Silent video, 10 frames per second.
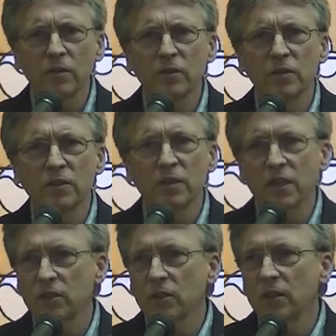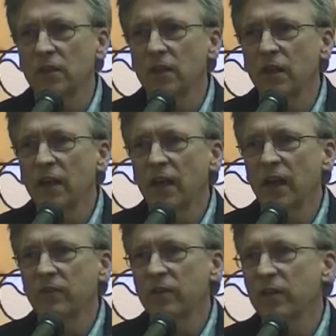Just actually
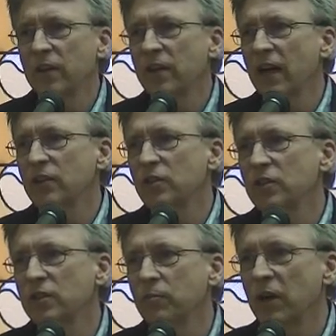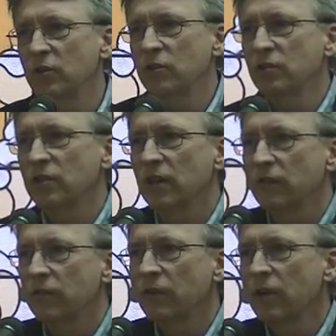have to think not just about
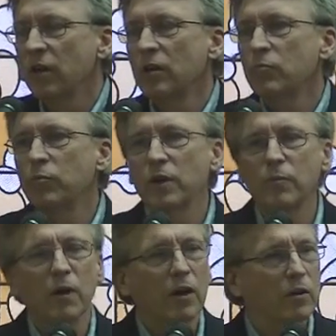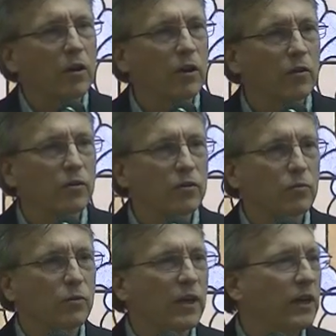yourself, but about others.
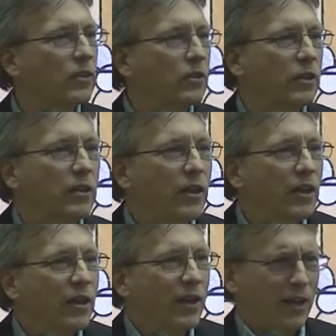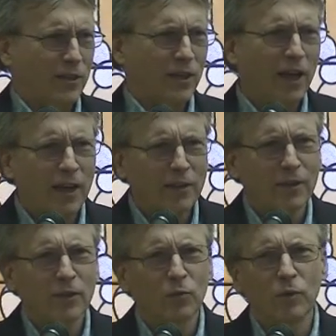We actually, as
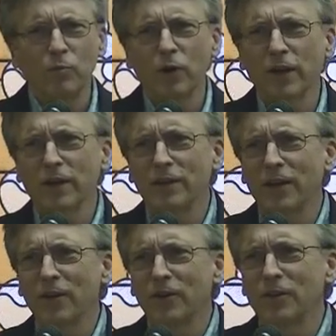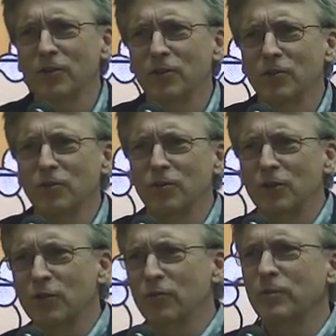Catholics, we break it down into
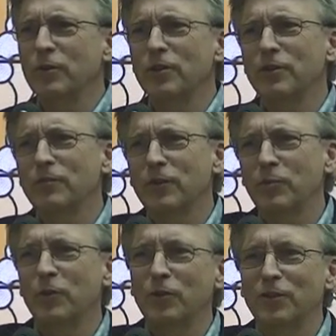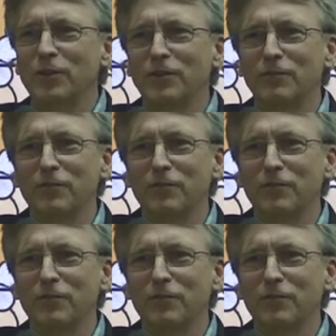distributive, commutative,